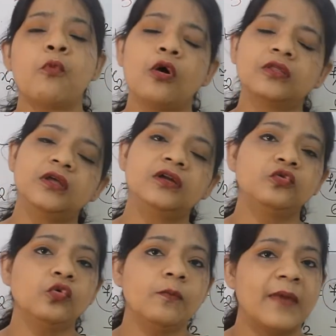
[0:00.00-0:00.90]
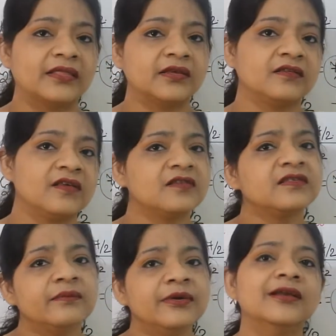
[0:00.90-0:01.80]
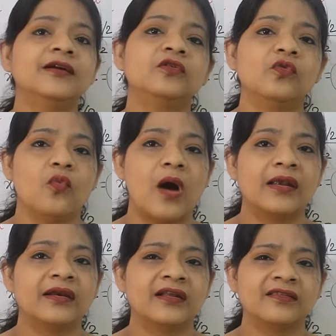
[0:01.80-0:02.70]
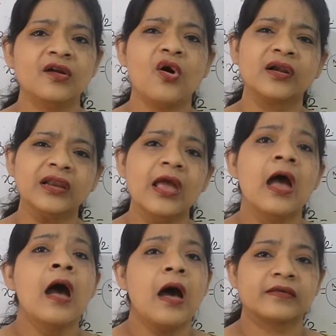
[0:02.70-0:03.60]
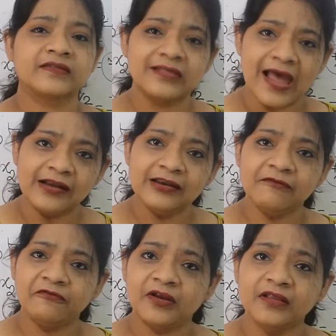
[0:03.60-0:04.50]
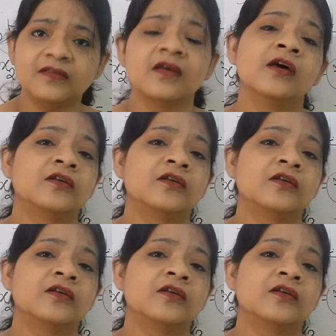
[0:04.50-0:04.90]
Both the two methods are similar to one another, only a slight difference.